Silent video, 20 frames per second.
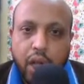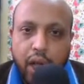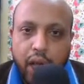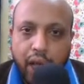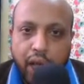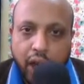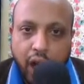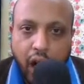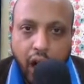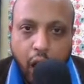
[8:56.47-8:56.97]

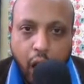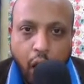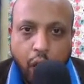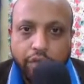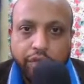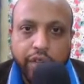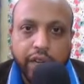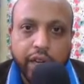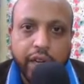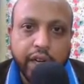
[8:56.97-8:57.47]
and how
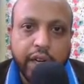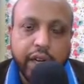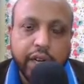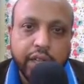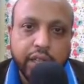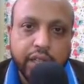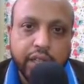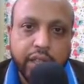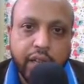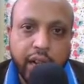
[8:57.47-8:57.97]
we are
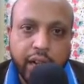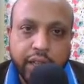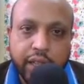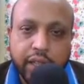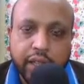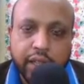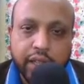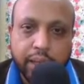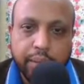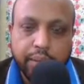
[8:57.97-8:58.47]
getting the
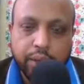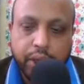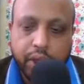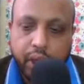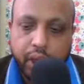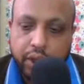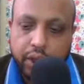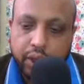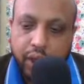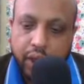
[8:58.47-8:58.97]
adult stem cells.